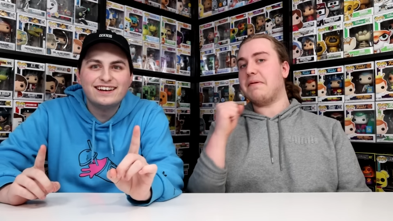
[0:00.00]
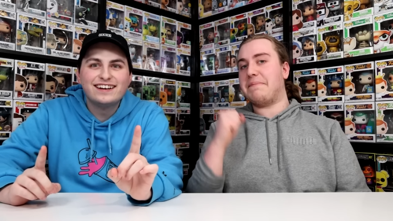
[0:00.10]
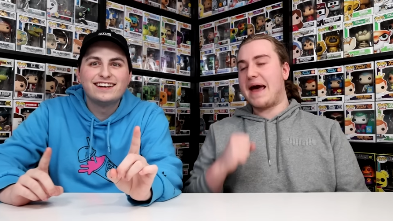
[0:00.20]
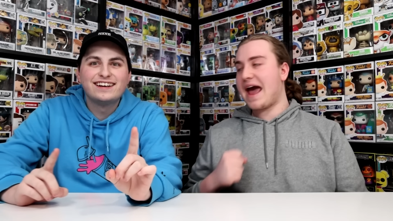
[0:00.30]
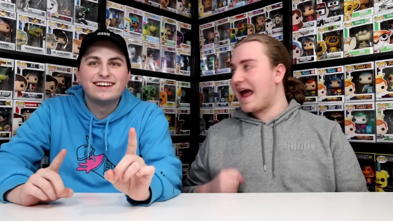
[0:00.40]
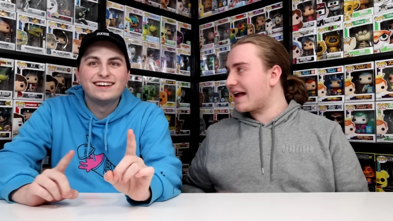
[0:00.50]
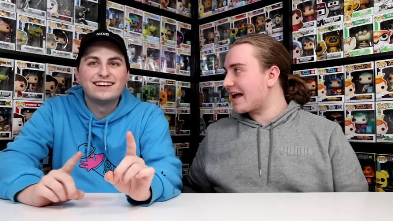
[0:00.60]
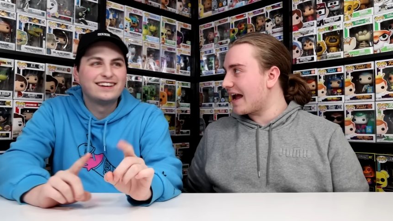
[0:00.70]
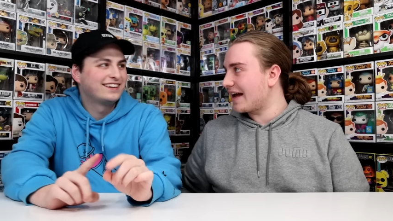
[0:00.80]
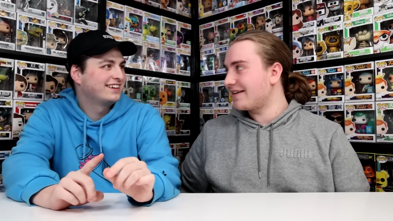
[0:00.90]
Speaker 1: up a
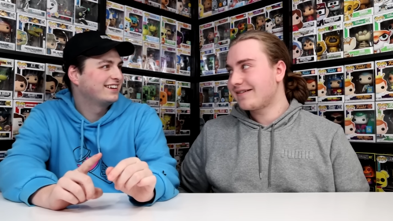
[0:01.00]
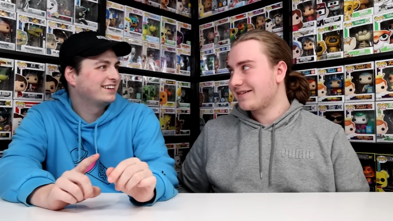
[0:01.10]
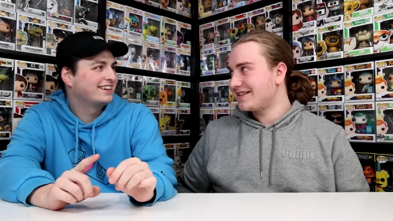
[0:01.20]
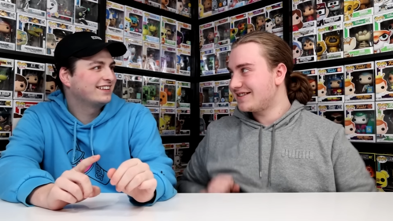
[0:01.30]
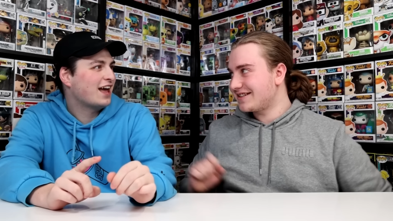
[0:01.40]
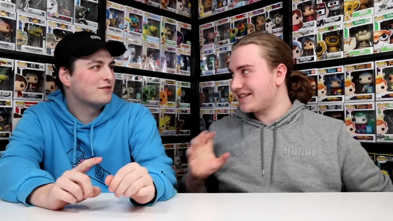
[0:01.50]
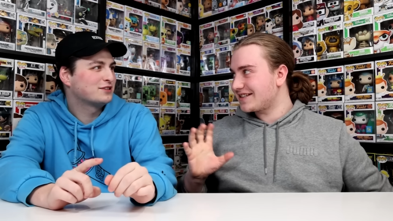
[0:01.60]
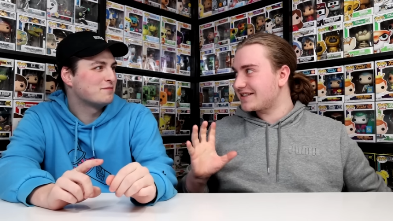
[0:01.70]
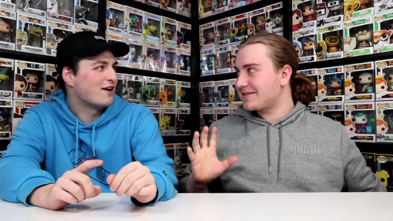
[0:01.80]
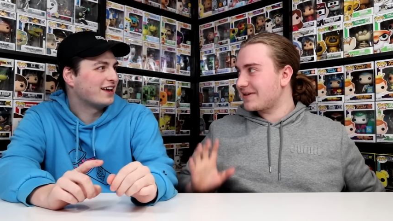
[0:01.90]
bag and
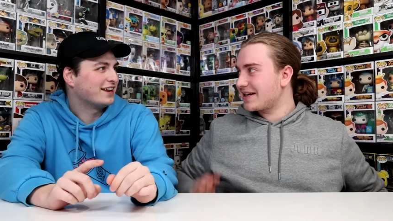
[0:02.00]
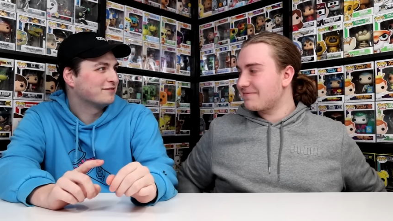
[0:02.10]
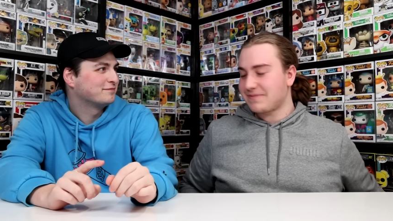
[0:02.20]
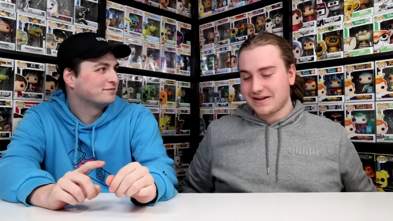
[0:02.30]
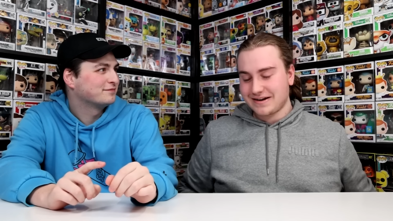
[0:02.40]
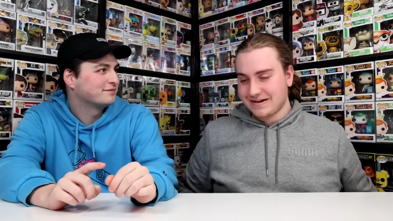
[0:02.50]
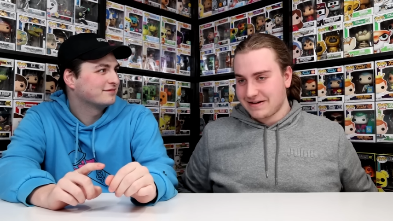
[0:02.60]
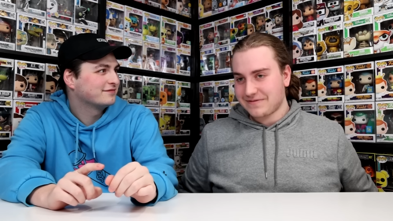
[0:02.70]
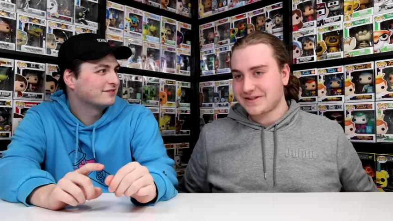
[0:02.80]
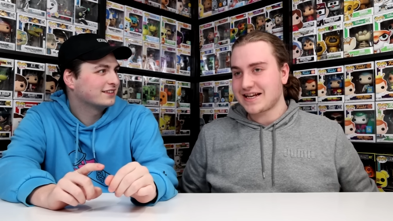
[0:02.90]
suggested about it. But
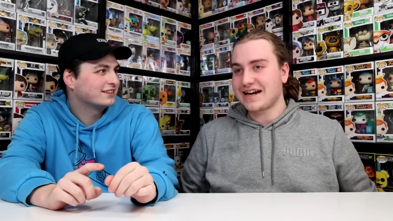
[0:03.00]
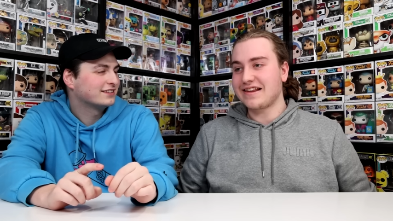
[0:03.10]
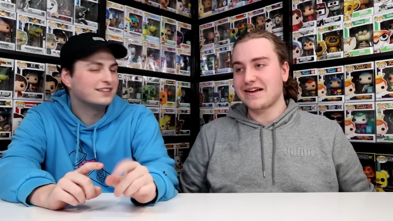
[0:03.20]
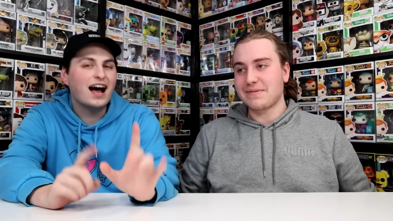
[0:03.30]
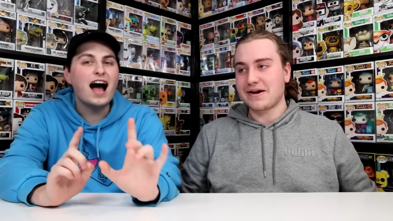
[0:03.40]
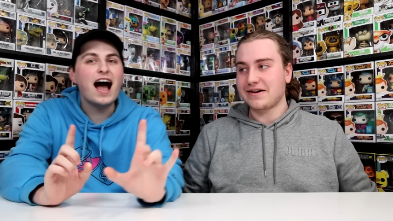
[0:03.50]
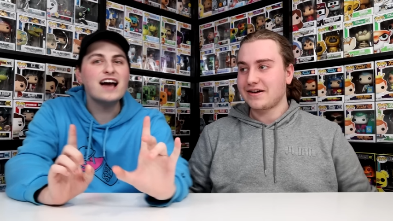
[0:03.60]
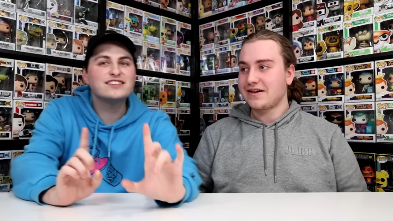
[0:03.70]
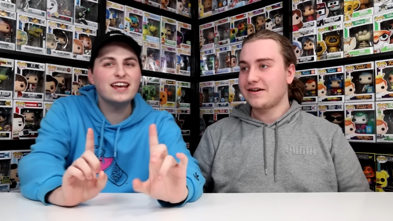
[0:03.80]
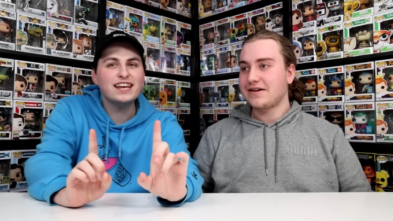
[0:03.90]
we haven't said anything about
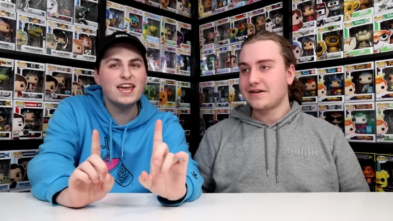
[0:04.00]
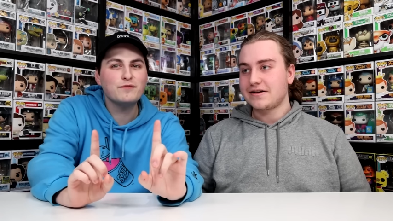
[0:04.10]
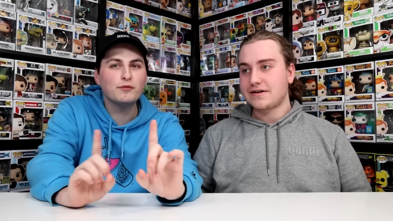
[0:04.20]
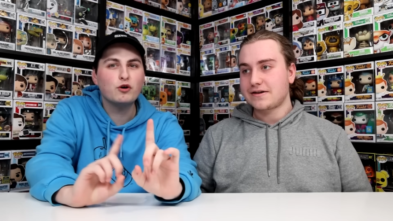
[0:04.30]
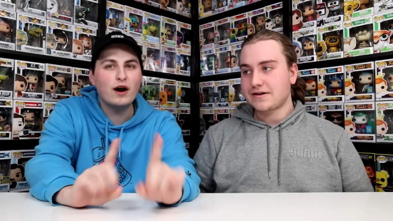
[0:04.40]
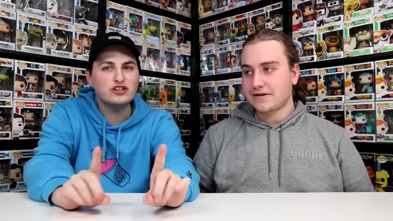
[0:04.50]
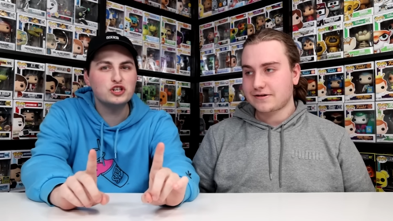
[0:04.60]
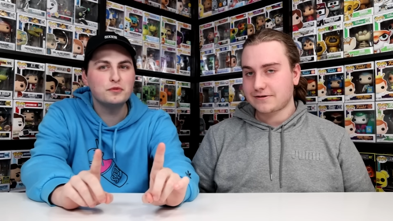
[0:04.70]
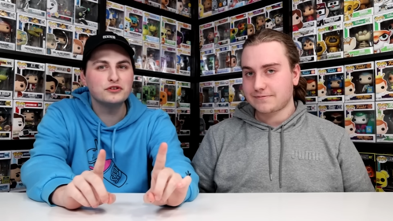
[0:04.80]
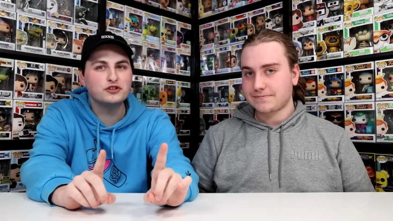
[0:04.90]
it.
Speaker 2: I said it came from a
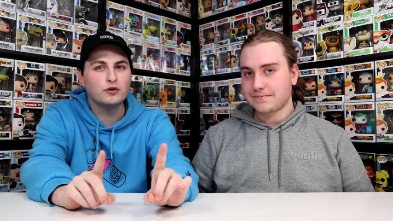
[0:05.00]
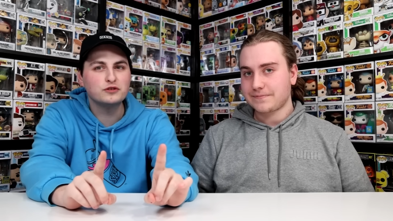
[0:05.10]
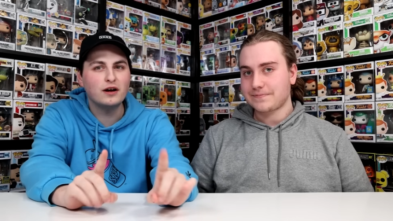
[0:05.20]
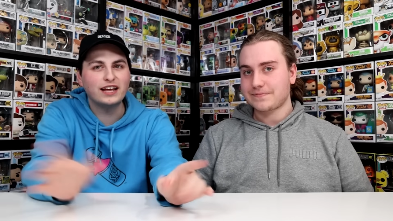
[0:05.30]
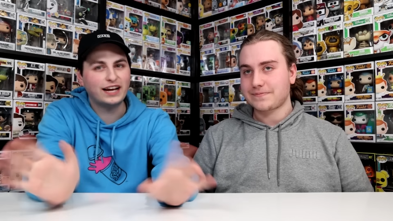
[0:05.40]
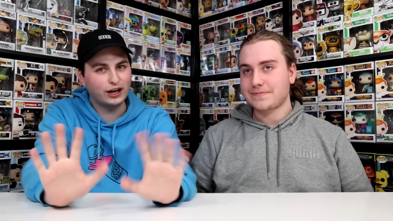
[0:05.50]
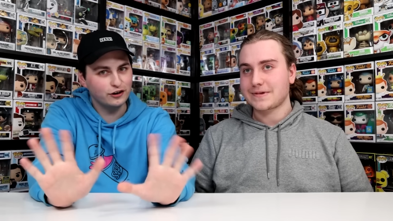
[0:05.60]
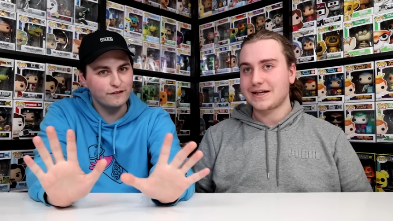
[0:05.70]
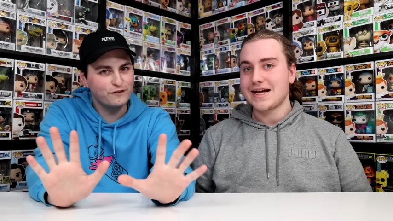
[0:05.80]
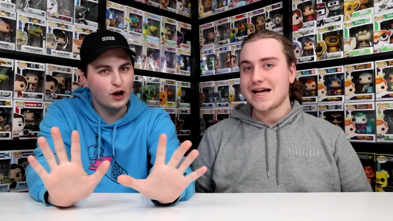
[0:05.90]
questionable store as well. Like I
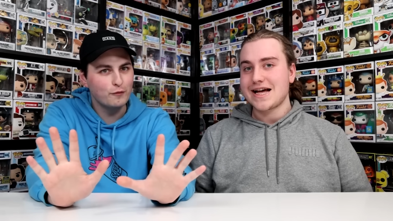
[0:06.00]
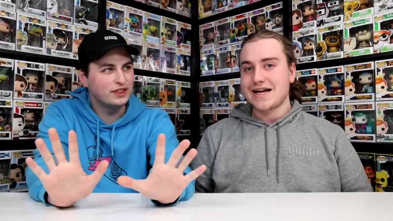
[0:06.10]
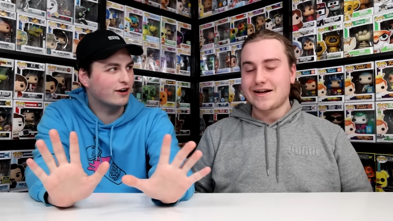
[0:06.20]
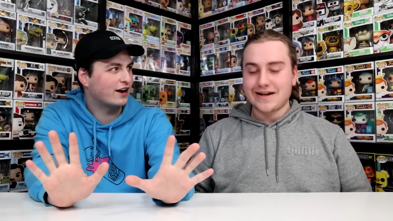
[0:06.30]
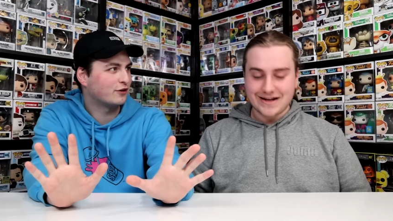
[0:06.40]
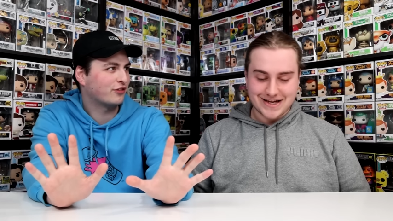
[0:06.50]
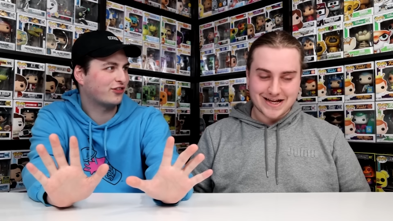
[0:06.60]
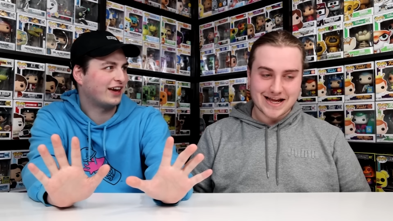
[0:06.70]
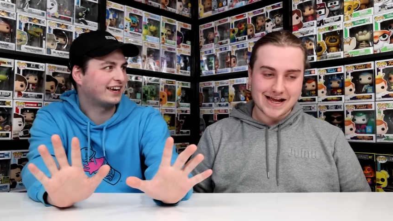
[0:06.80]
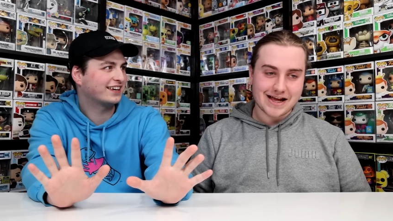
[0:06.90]
couldn't film in there, I don't
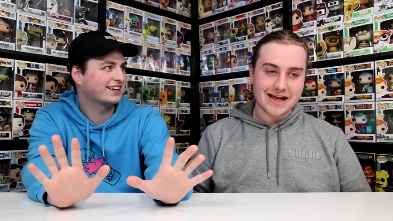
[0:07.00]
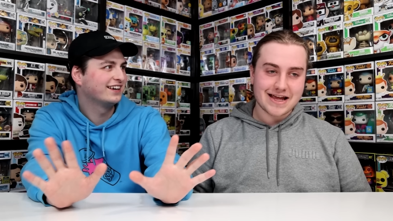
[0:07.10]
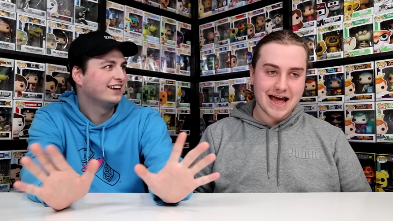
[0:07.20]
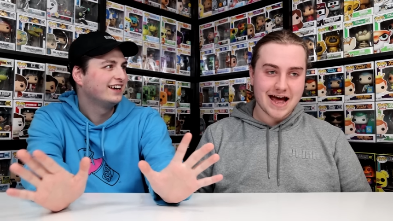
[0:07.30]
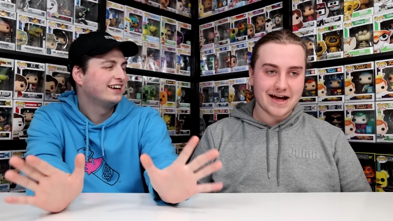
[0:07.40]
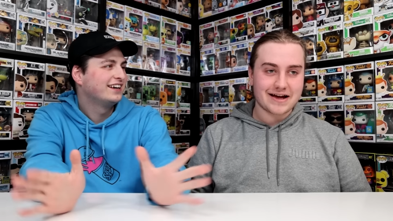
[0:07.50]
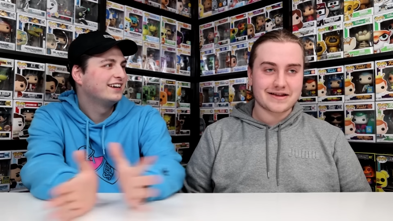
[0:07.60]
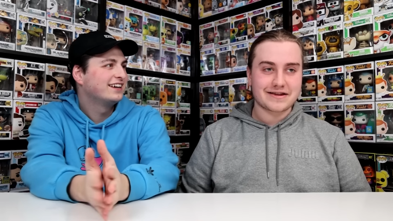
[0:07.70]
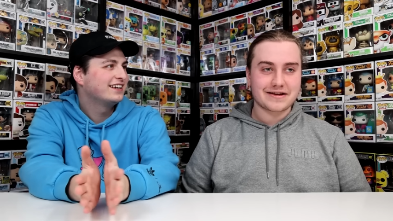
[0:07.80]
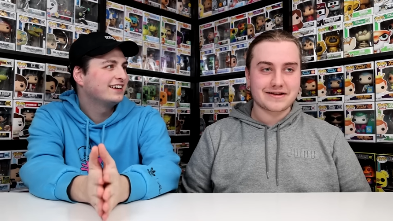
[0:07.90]
think.
Speaker 1: Yeah,
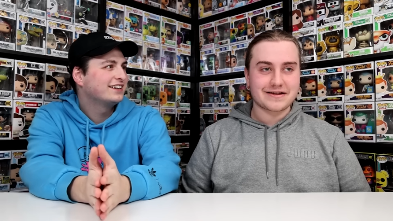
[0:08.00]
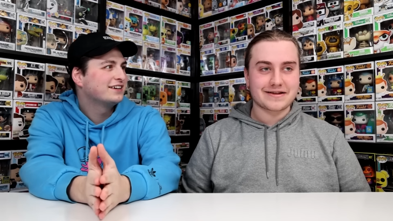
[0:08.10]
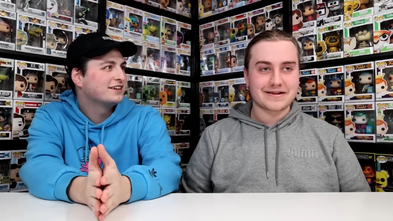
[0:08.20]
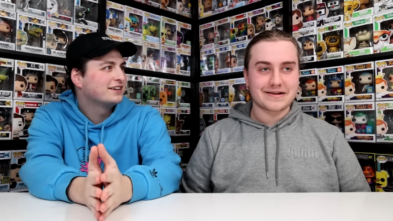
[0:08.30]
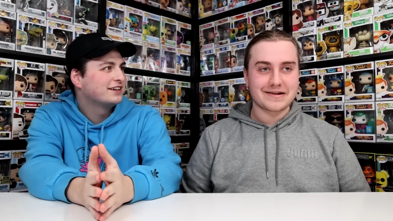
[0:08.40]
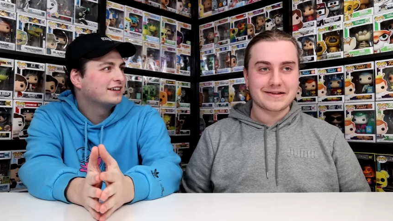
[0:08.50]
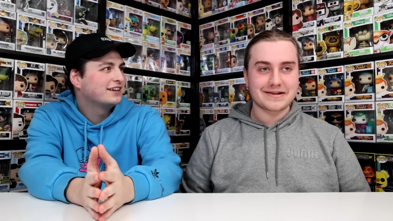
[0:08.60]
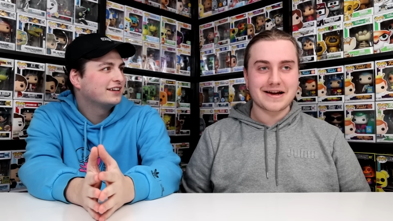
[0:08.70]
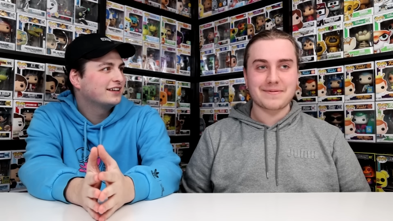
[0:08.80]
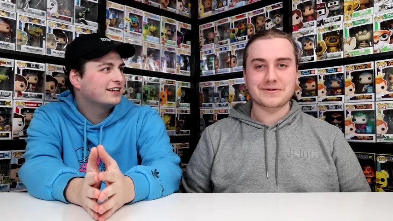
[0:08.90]
the
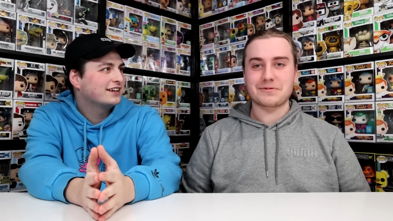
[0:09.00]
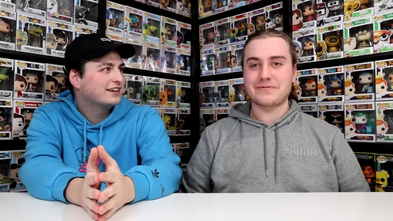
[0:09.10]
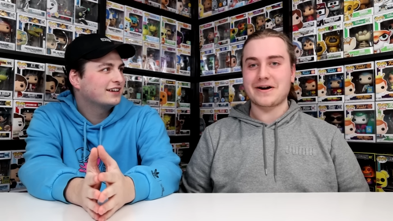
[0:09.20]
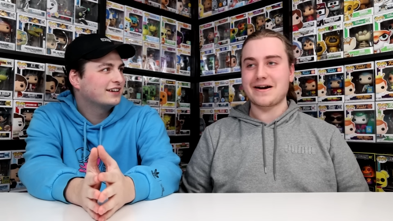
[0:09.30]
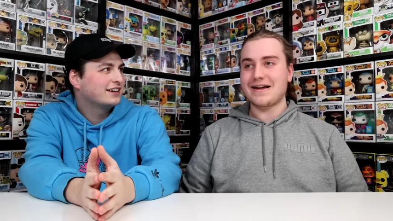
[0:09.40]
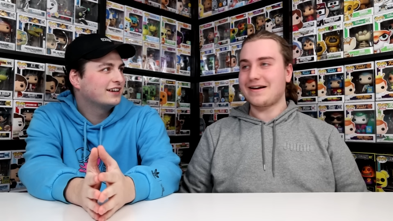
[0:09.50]
the topics weren't very